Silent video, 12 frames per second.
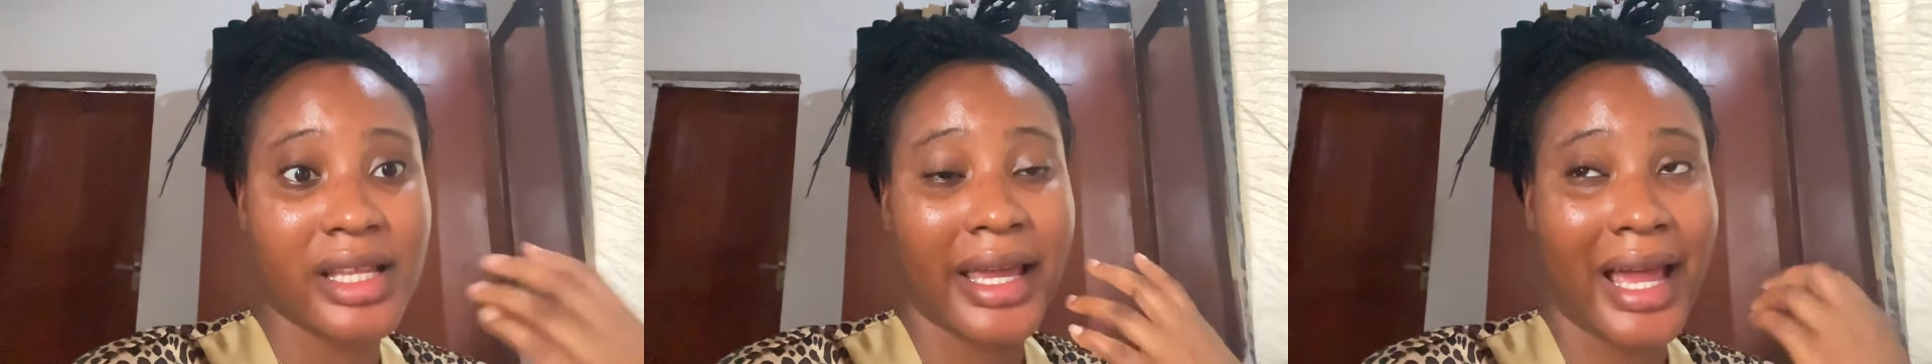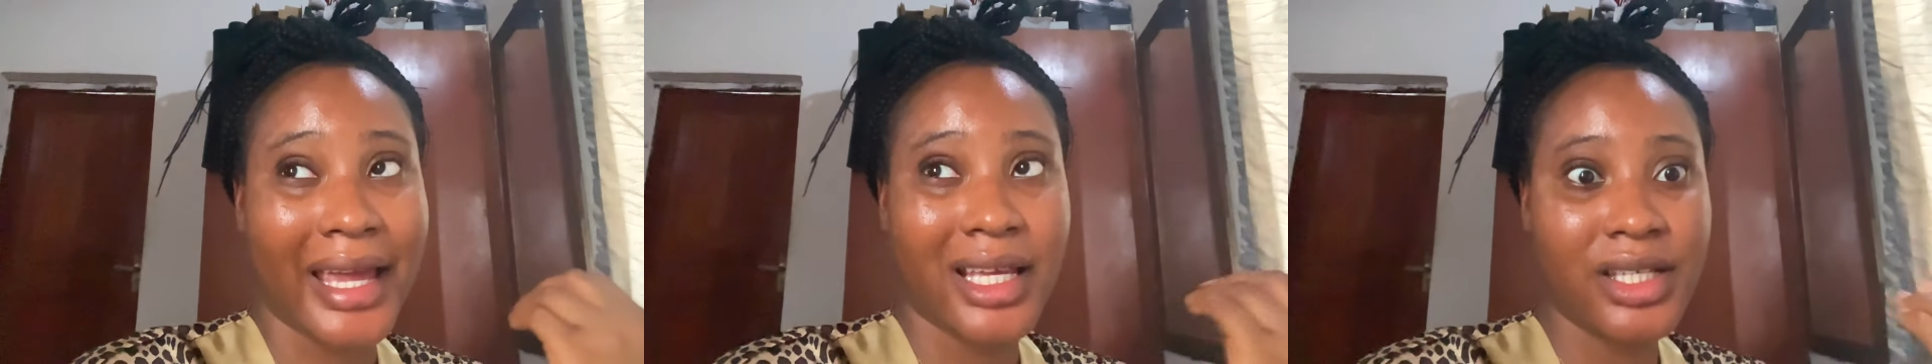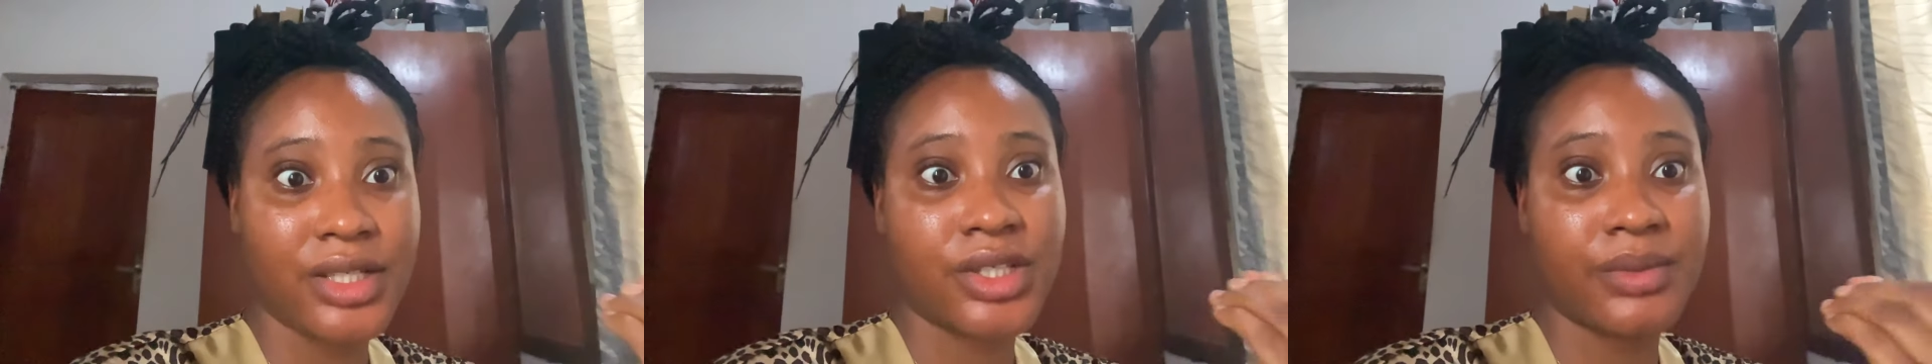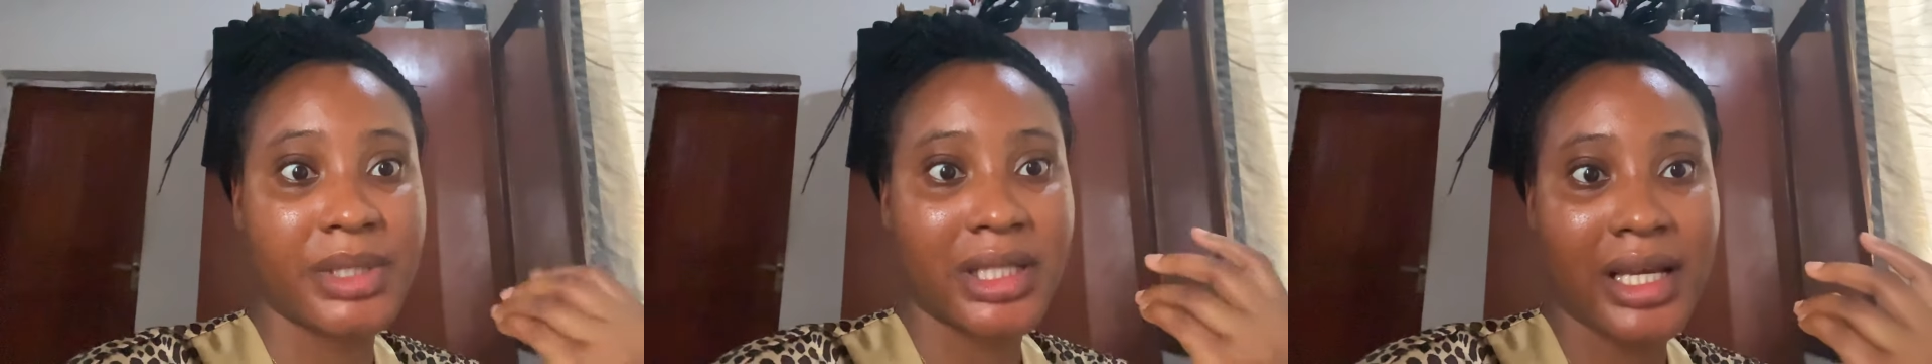Like, I
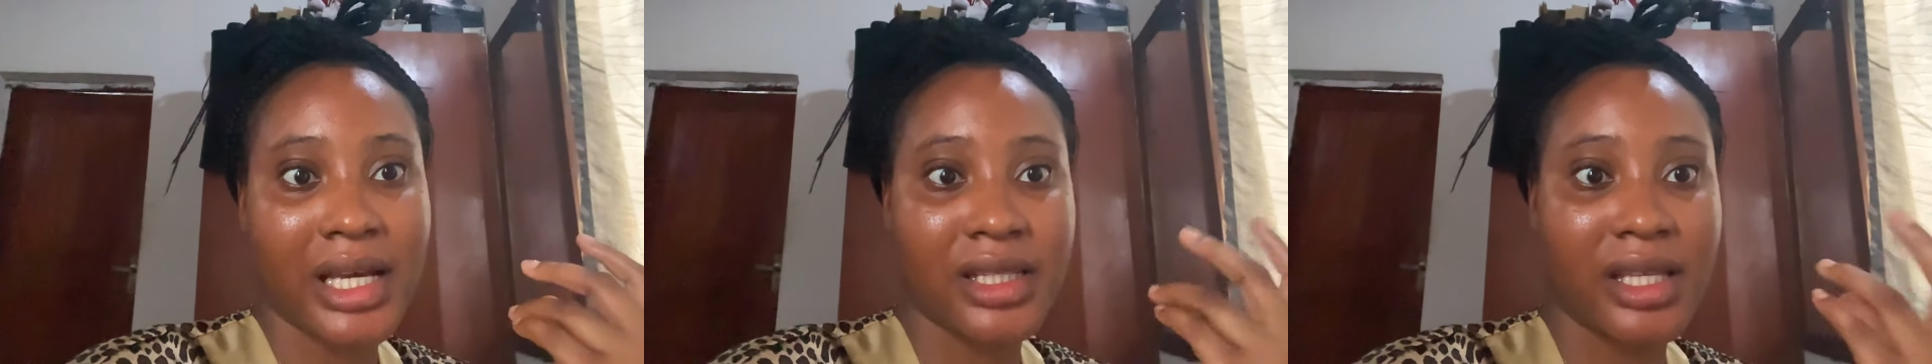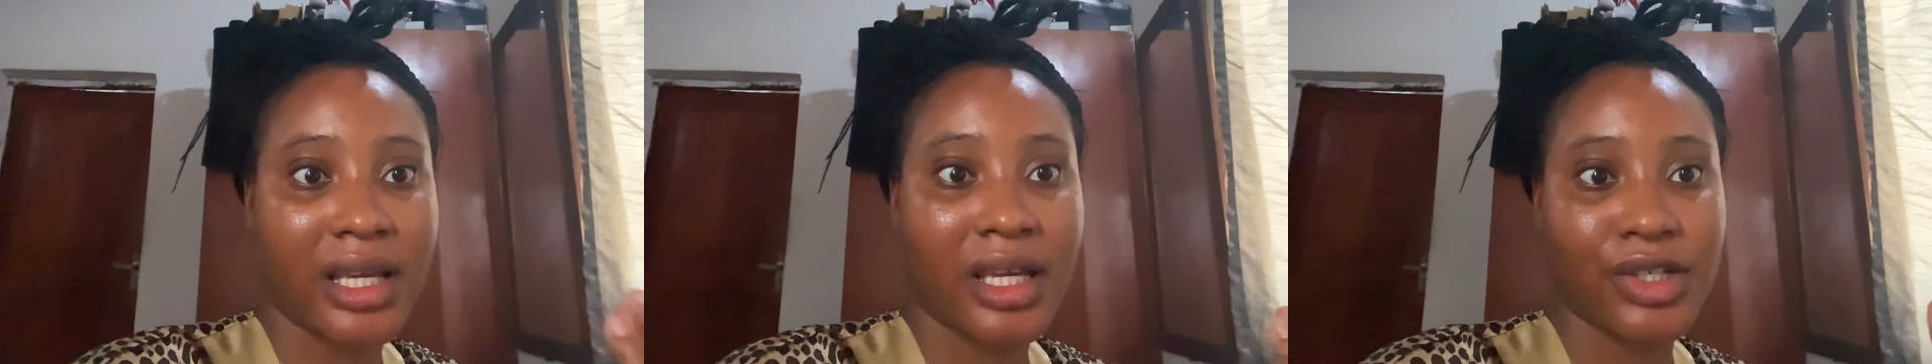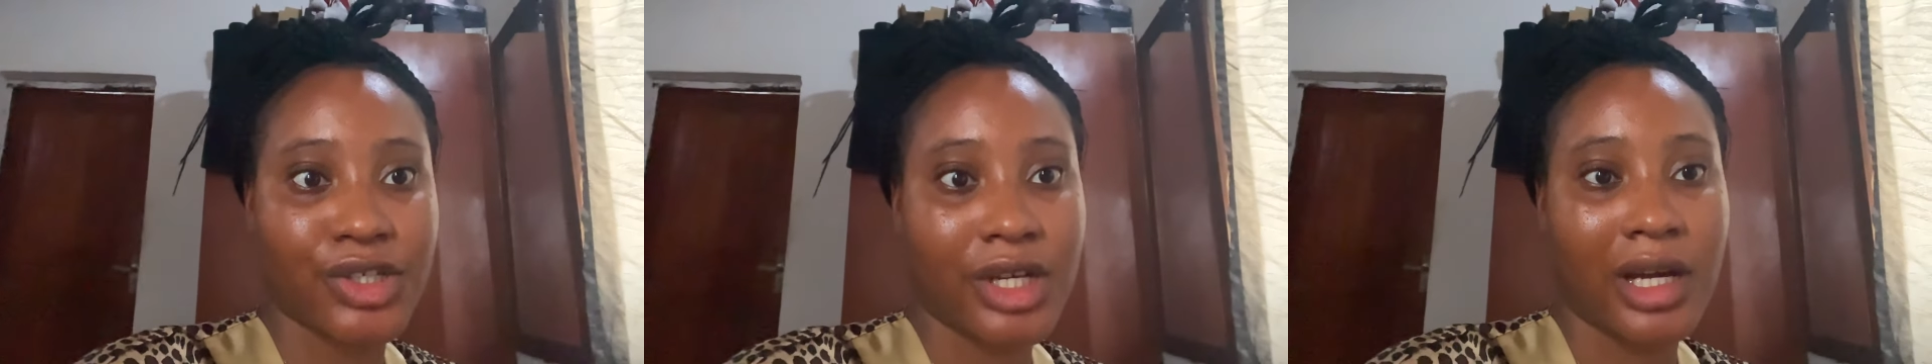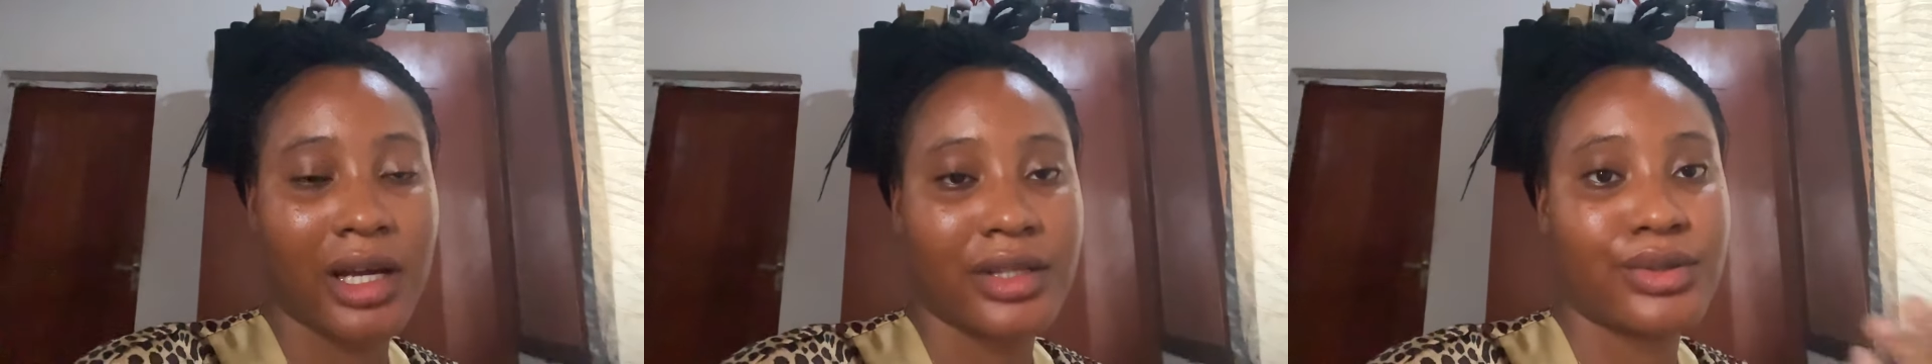itch immediately I take a
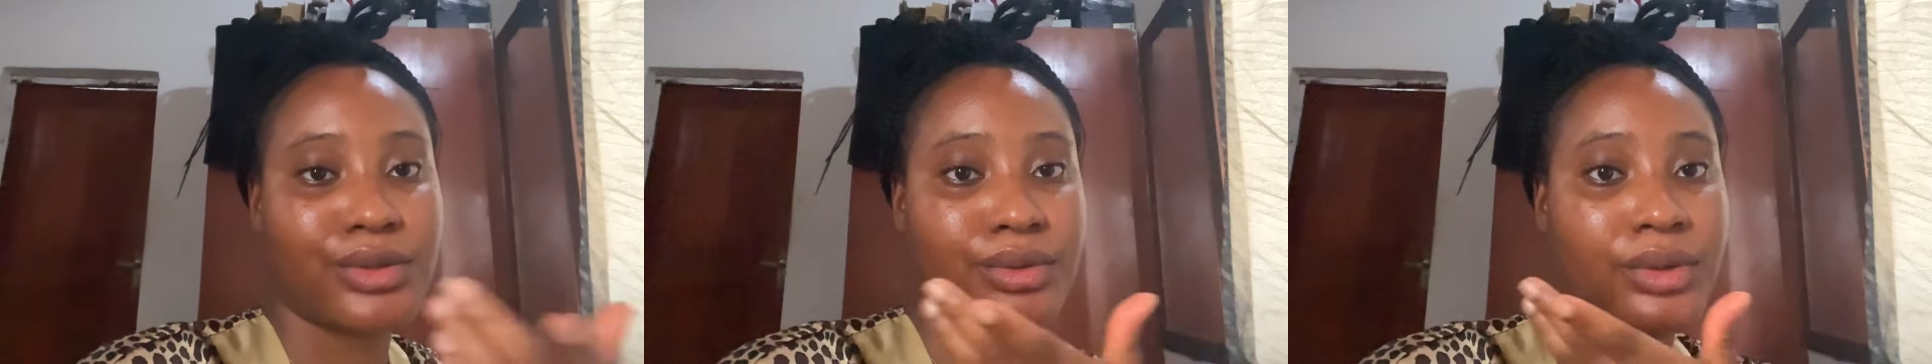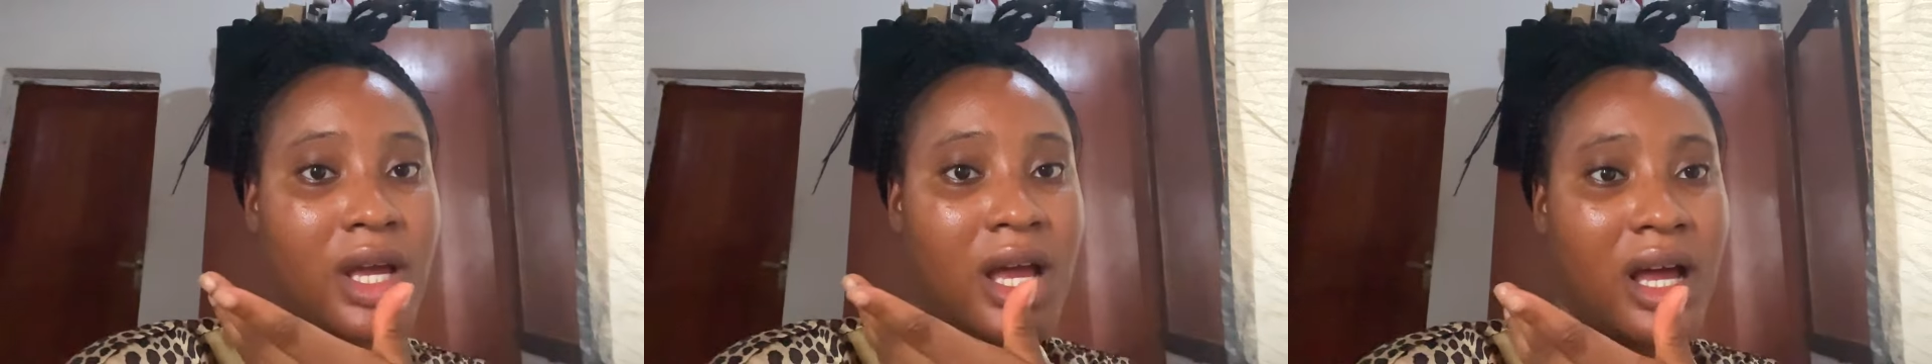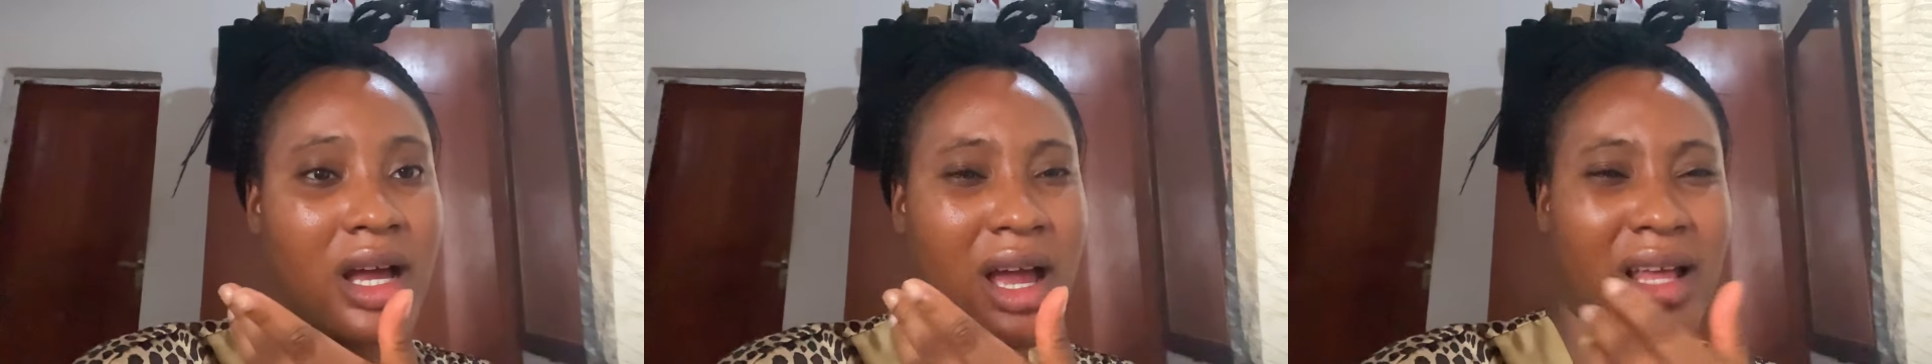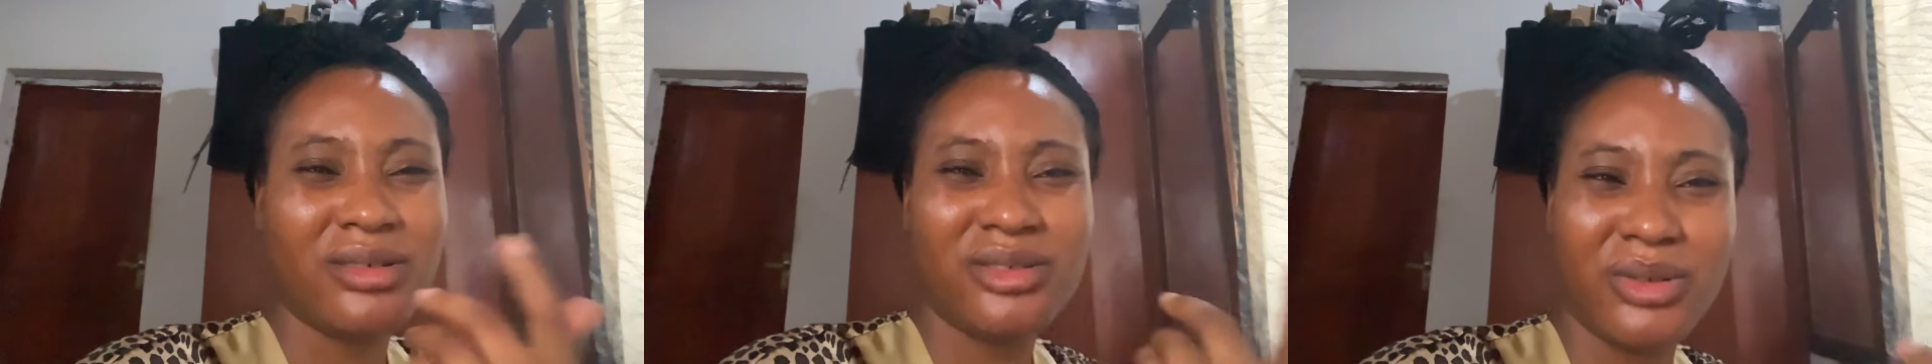shower. So
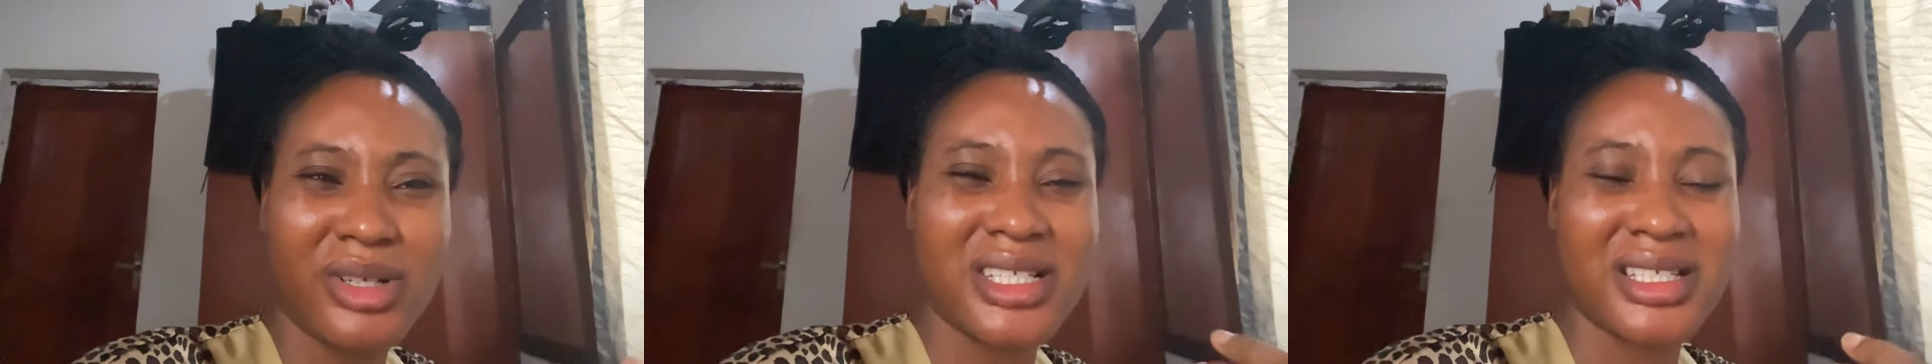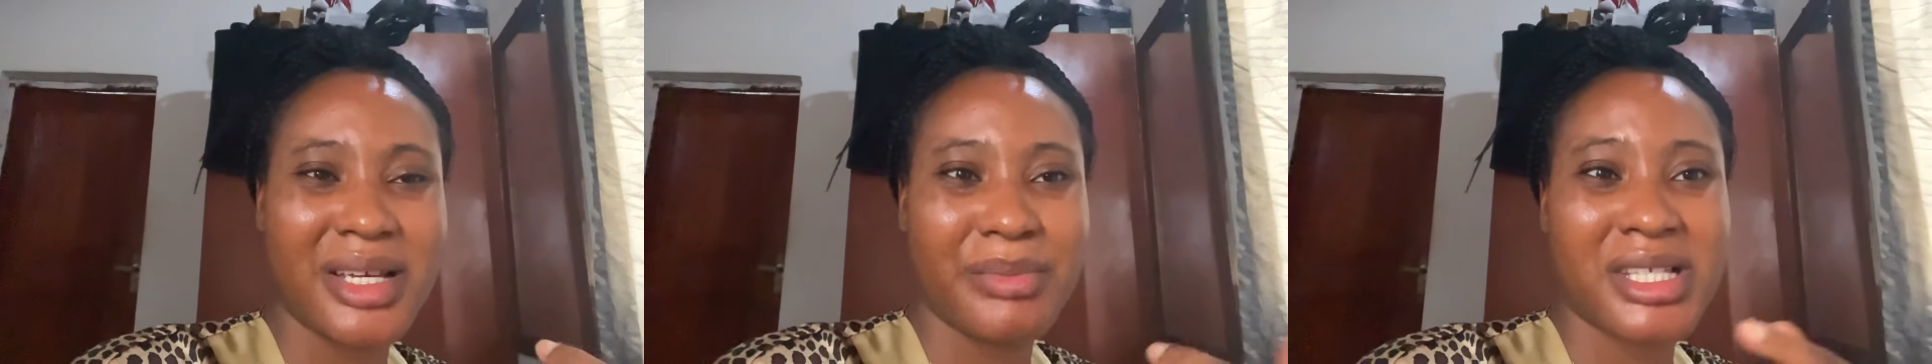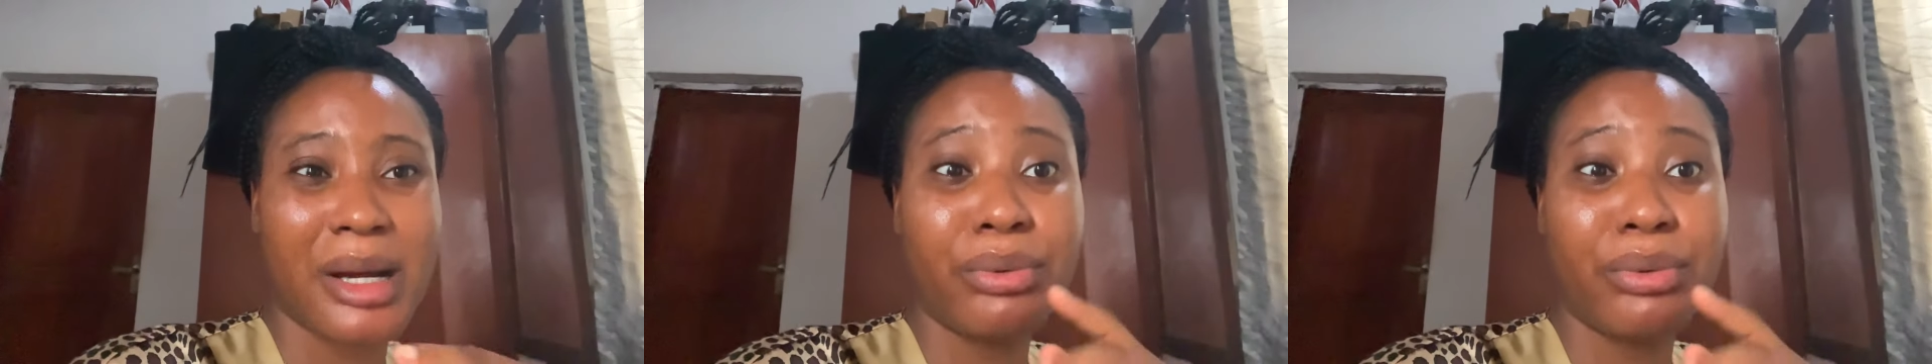I don't know what the name is.